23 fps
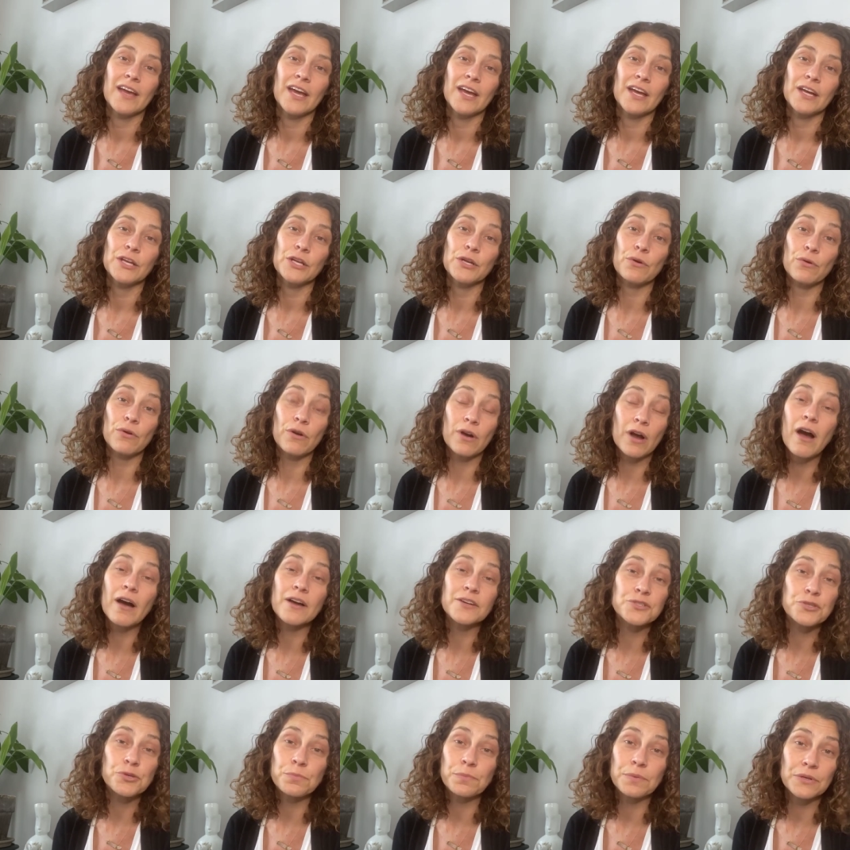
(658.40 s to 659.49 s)
your
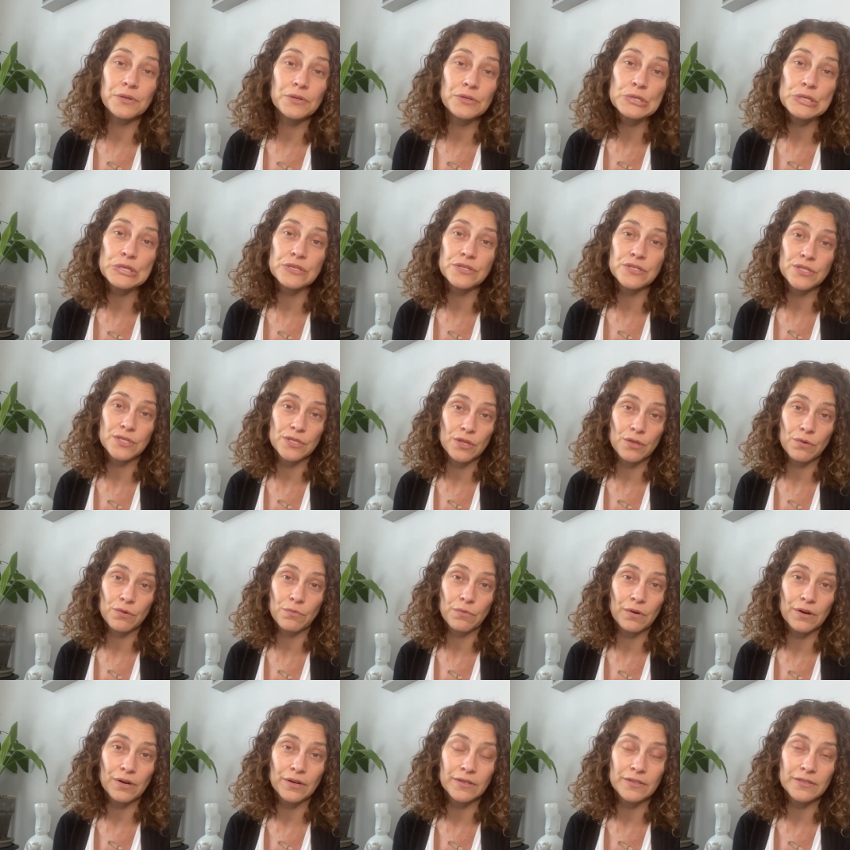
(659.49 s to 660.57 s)
contribution to the
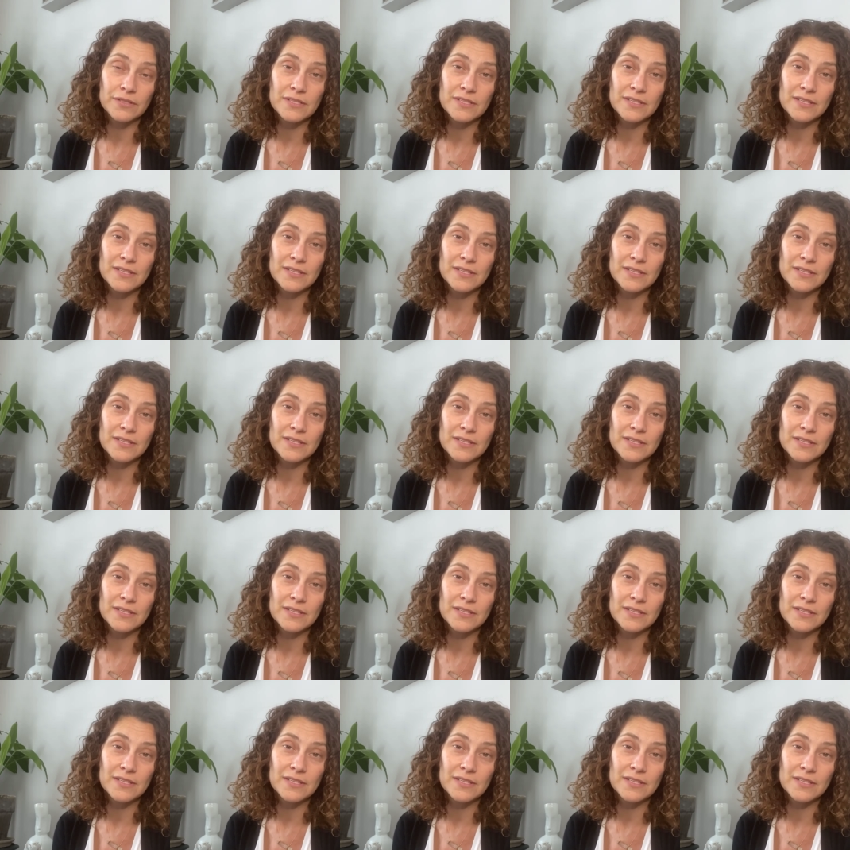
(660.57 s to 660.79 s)
world